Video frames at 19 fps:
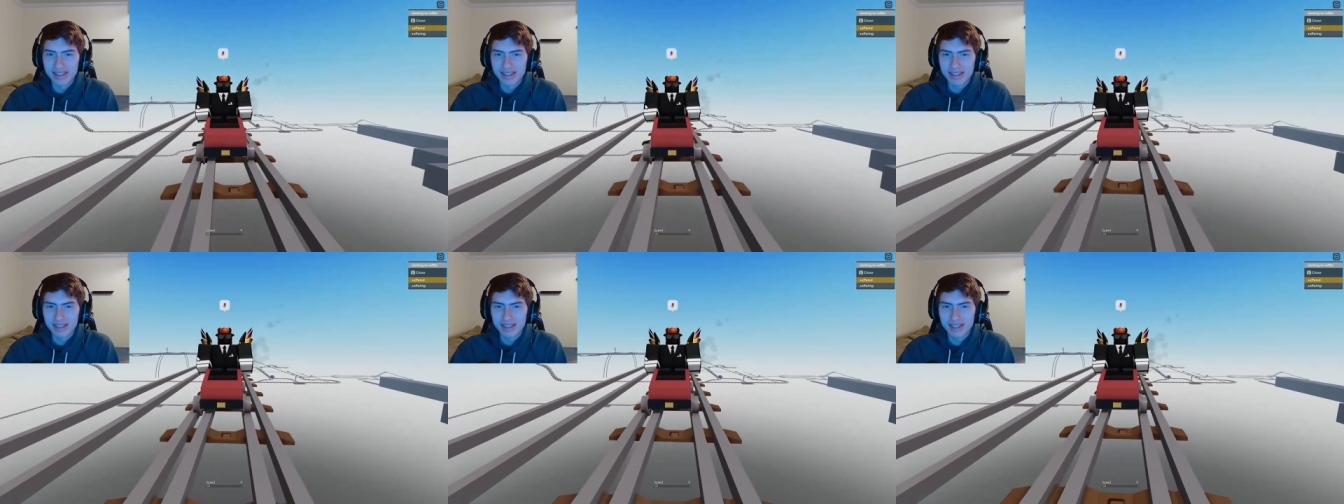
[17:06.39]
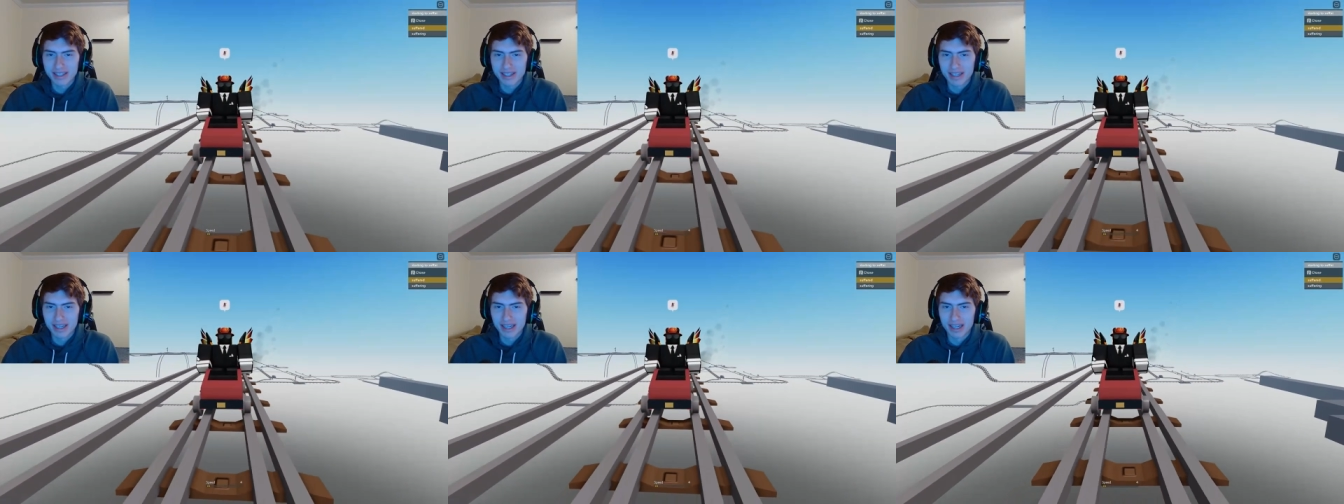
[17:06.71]
this
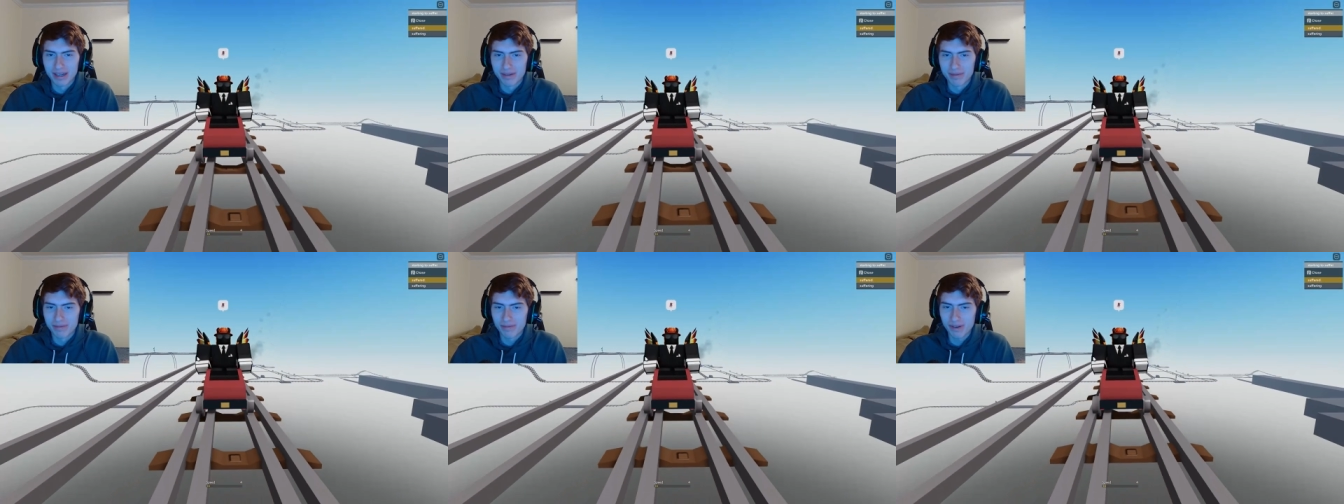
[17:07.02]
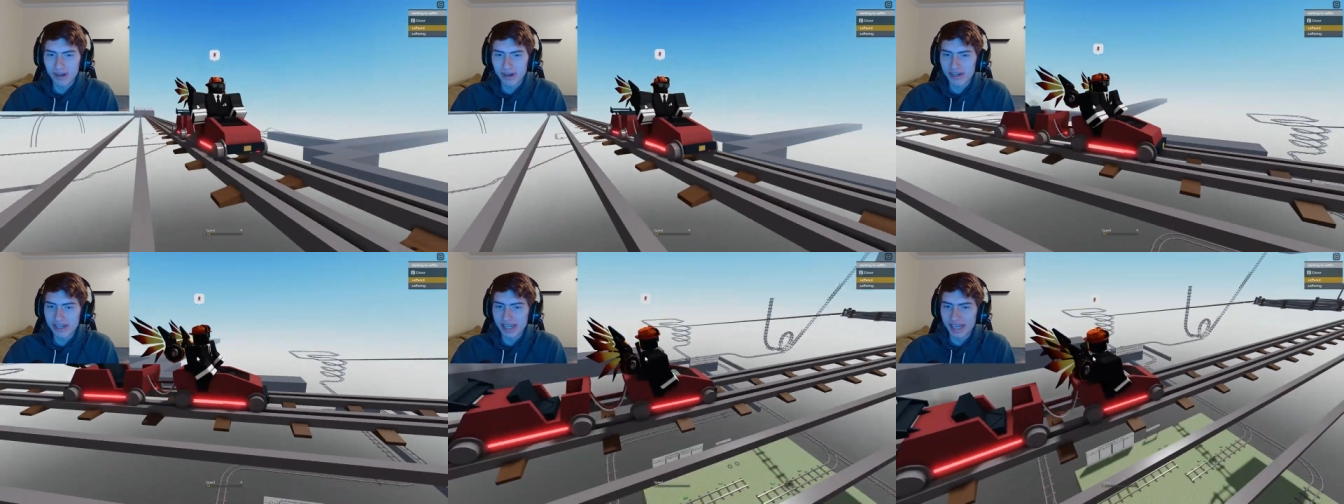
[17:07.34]
is a
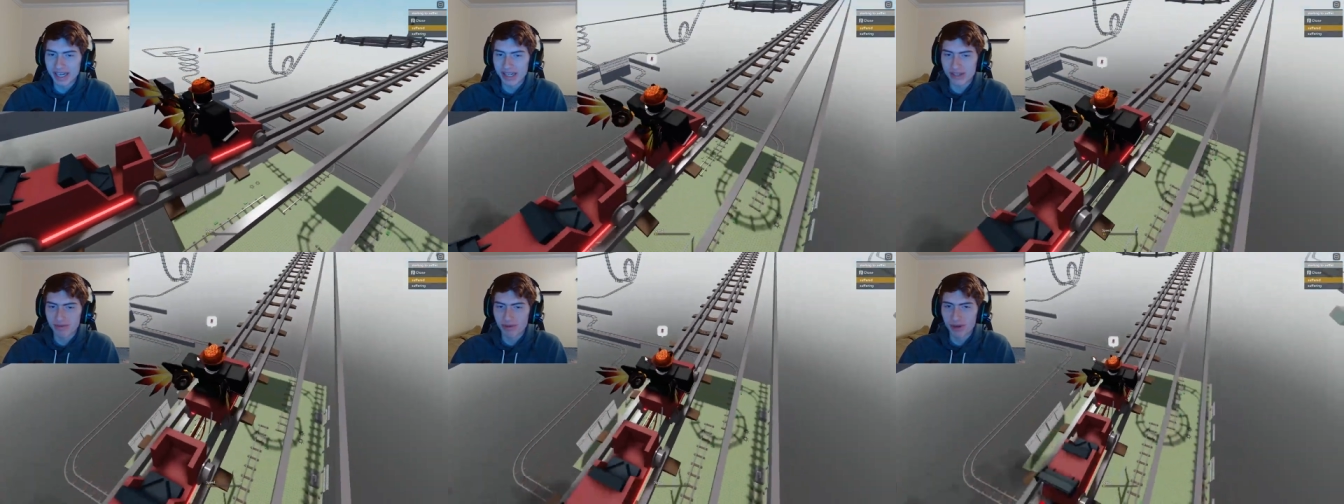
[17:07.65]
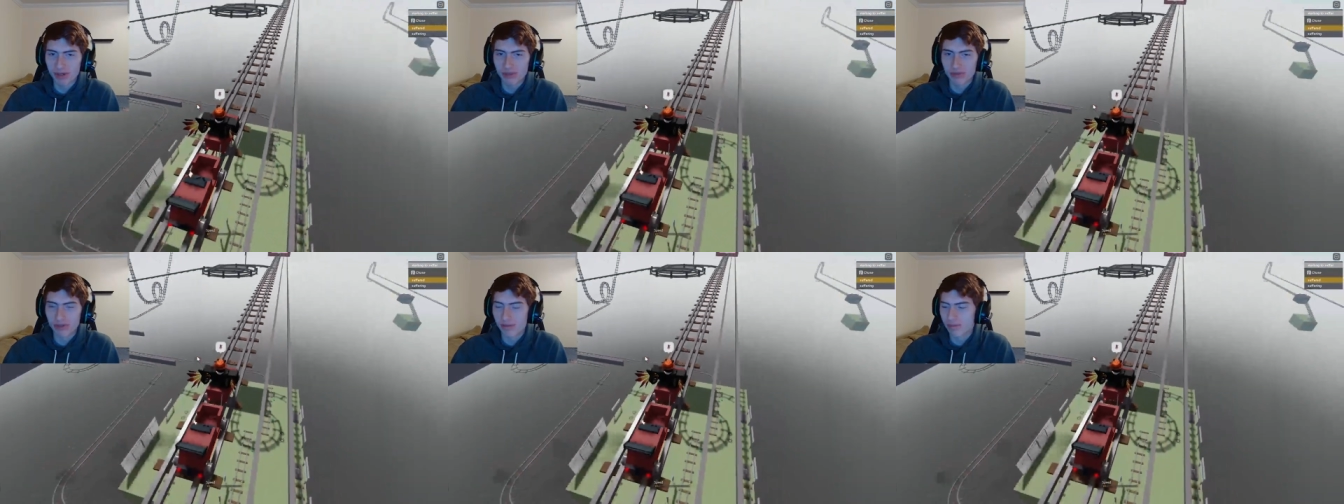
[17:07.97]
very nice
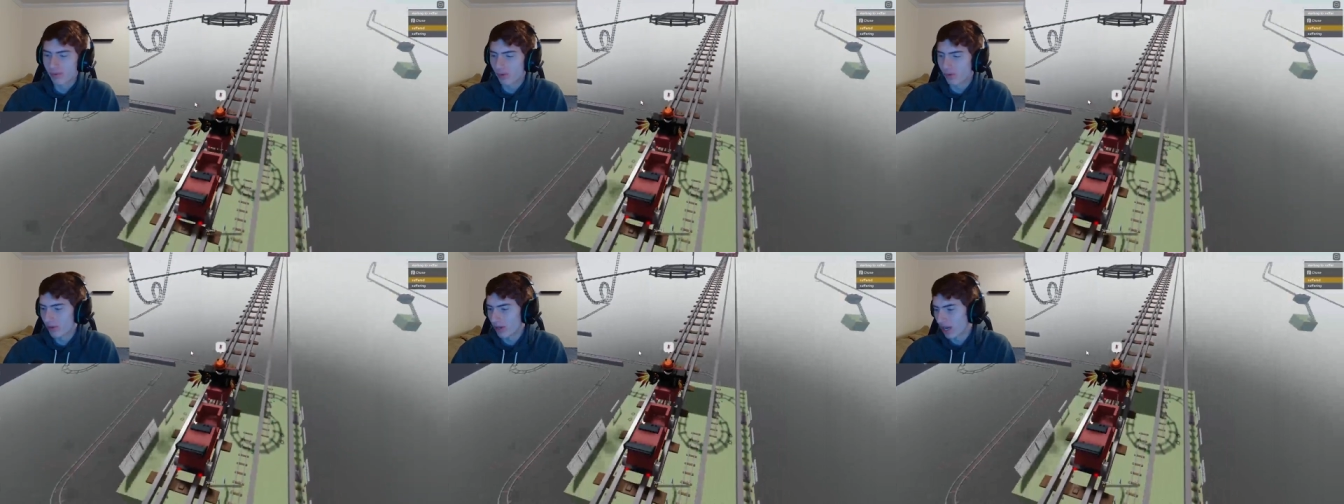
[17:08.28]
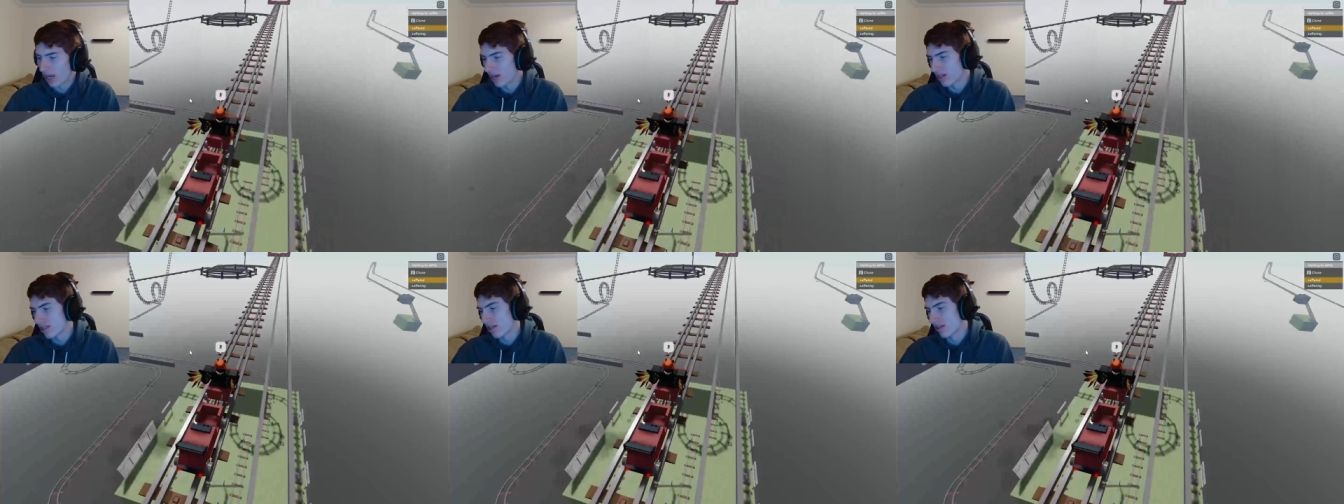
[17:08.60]
road trip we
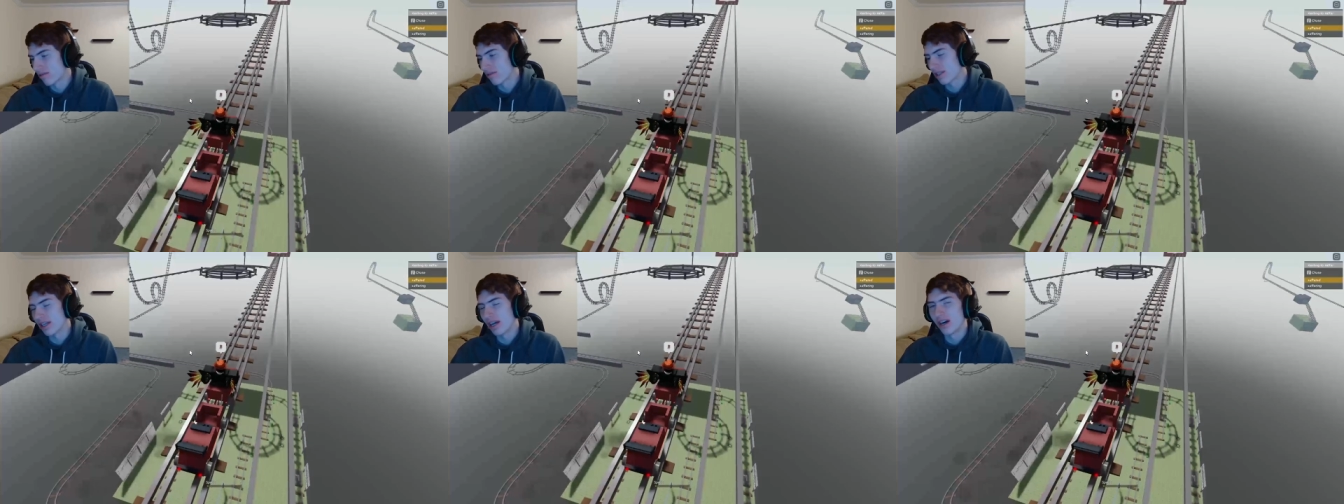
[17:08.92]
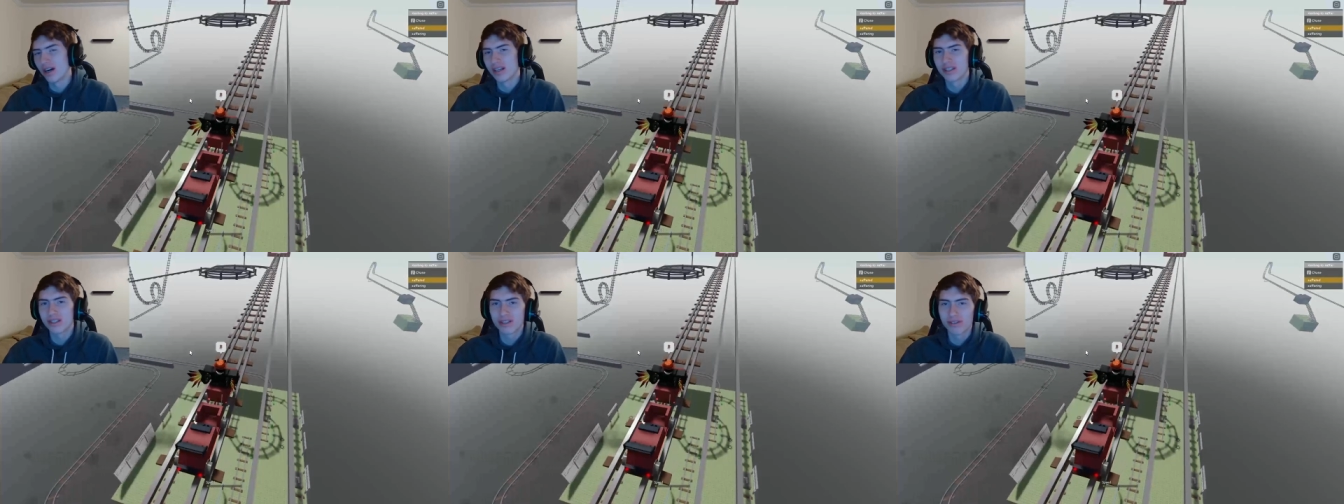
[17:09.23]
got ourselves
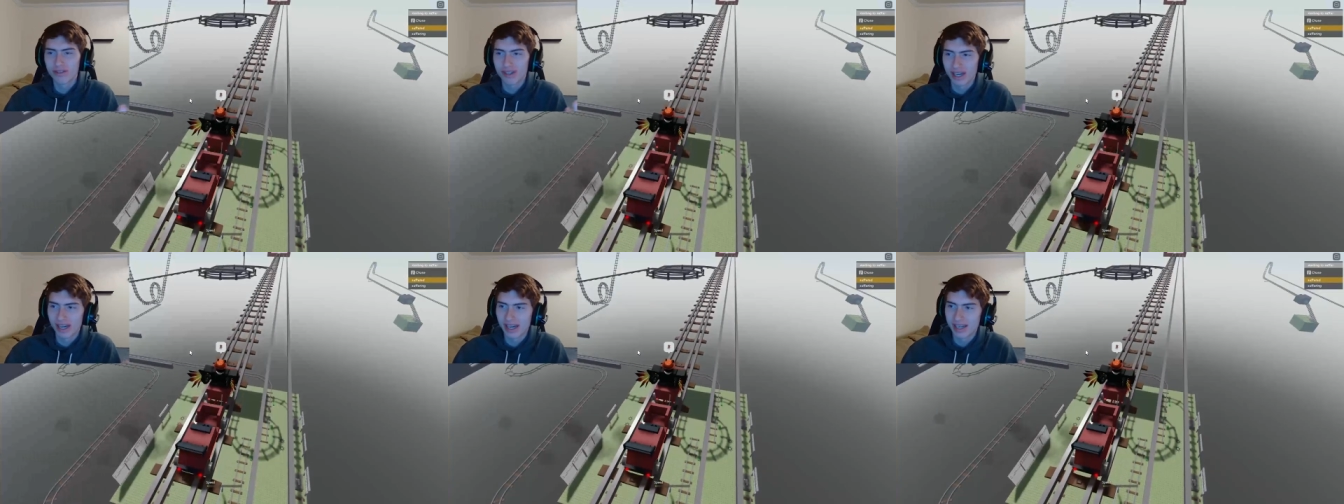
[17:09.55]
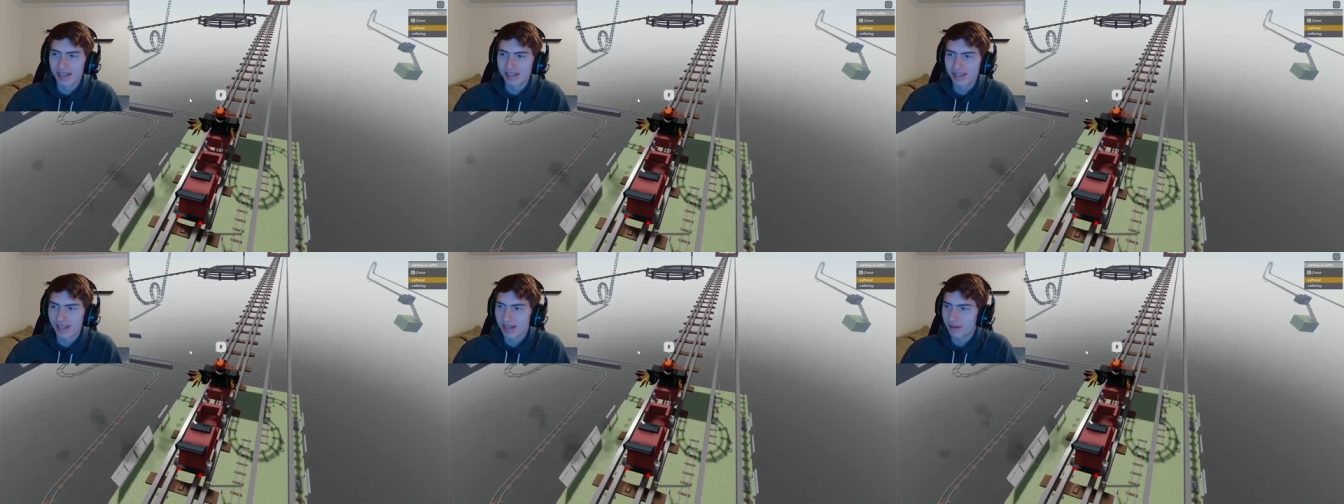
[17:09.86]
onto, guys.